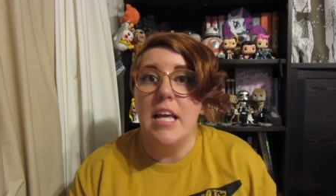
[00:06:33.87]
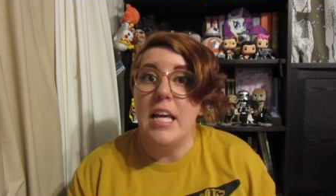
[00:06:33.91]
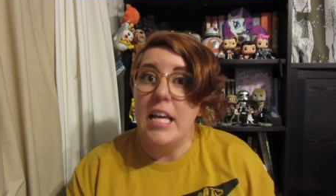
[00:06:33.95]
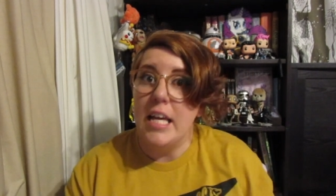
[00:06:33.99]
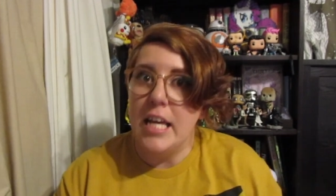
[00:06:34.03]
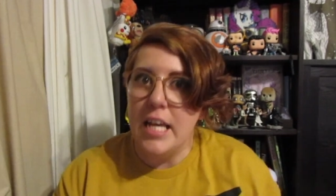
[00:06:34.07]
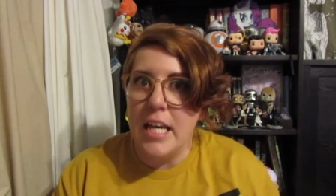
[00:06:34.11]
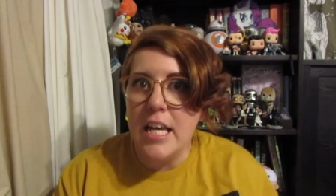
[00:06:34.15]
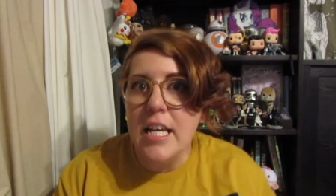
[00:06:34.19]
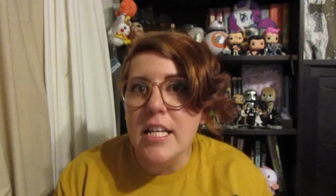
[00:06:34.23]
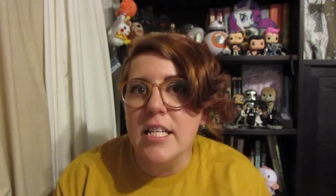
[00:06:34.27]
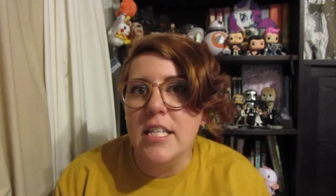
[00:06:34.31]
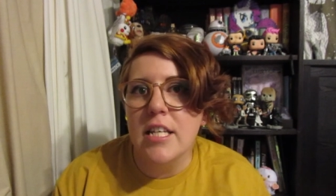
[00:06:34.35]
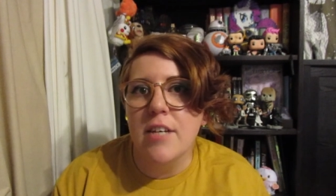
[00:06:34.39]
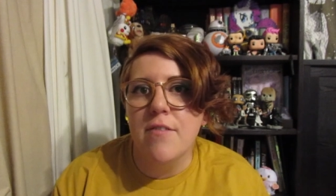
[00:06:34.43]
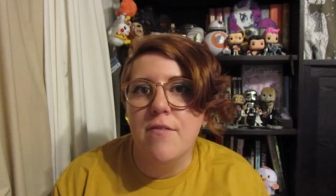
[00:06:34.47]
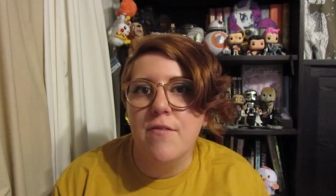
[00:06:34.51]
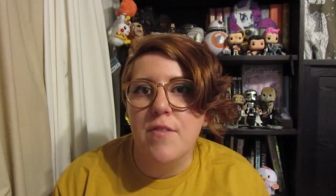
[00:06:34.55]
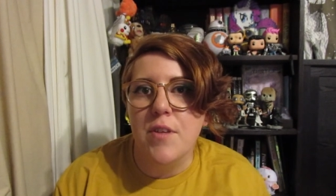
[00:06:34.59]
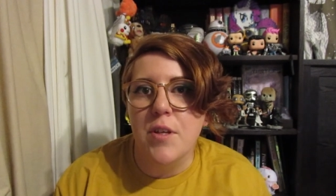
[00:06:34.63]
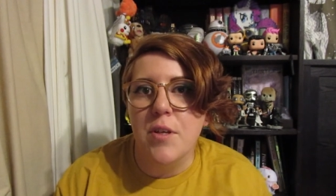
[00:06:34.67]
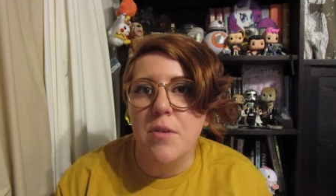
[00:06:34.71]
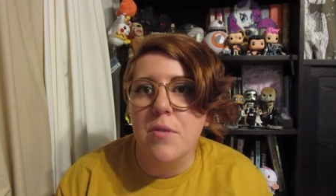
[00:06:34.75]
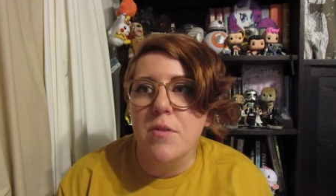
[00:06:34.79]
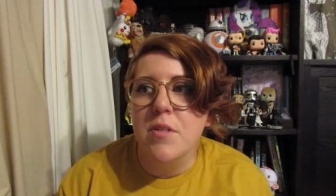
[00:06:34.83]
he's
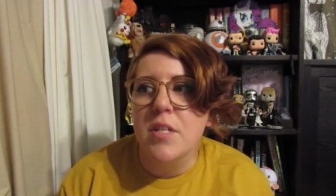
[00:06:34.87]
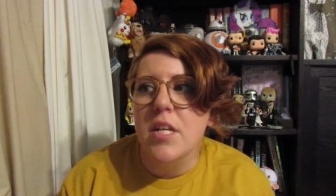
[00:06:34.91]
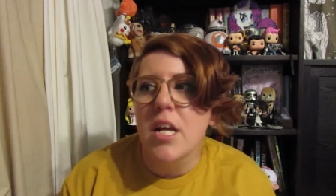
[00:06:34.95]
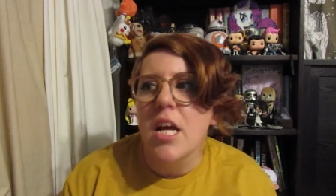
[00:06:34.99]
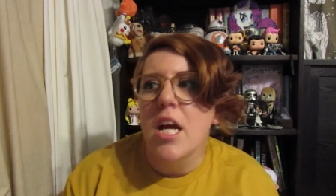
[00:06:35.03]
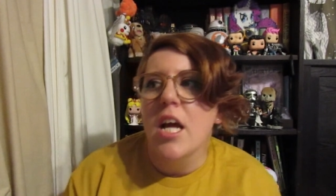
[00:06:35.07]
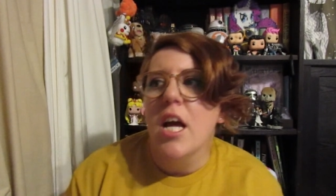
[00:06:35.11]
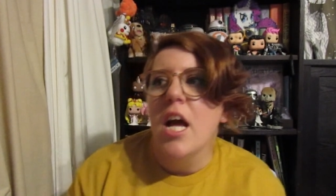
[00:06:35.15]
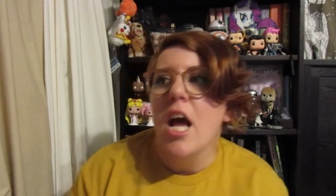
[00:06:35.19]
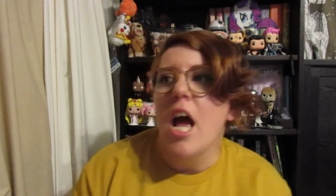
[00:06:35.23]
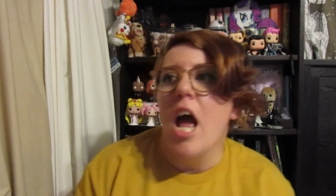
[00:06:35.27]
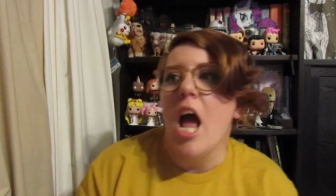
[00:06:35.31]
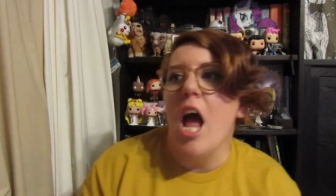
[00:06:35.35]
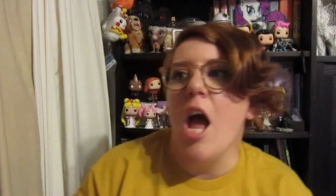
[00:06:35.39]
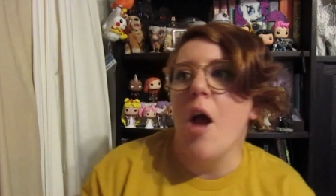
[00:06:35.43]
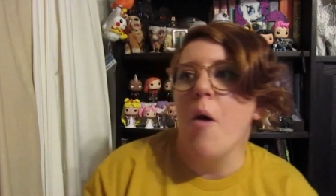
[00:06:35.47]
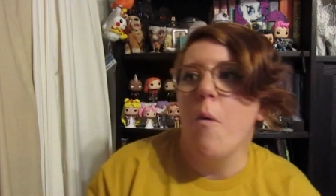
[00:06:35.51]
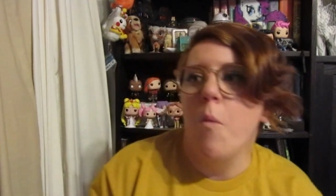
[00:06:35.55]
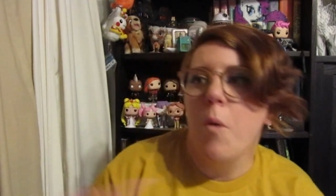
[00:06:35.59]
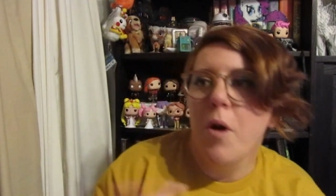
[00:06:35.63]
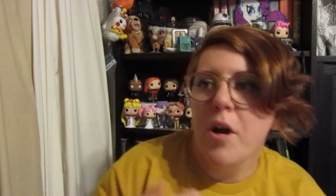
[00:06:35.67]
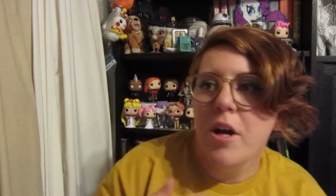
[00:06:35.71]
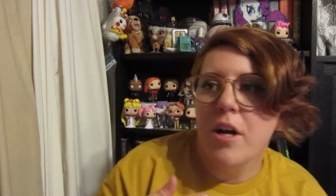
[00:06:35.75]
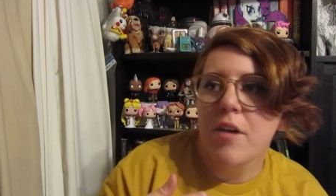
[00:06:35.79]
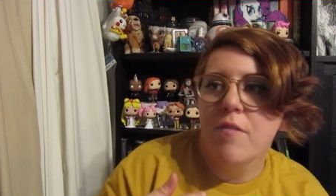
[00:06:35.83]
confused and
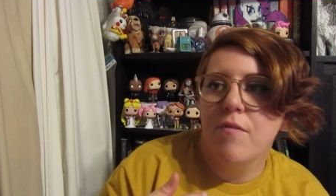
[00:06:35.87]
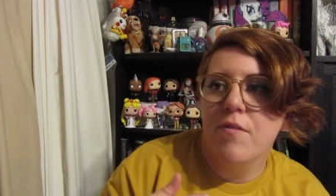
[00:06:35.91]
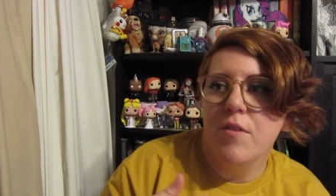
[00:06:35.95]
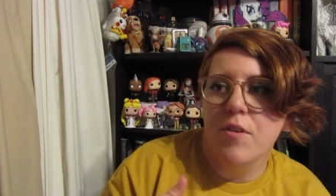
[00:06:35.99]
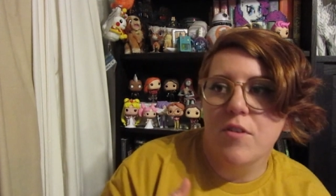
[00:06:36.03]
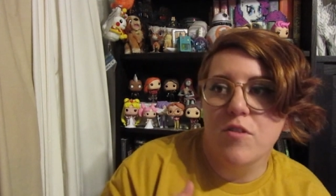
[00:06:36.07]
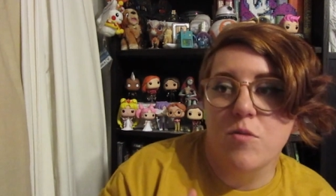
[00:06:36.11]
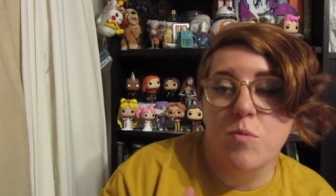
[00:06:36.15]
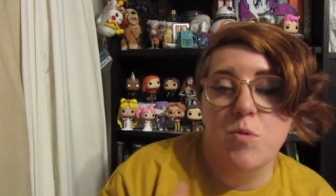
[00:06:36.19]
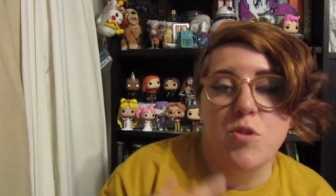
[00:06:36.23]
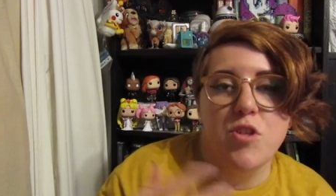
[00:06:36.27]
we're confused.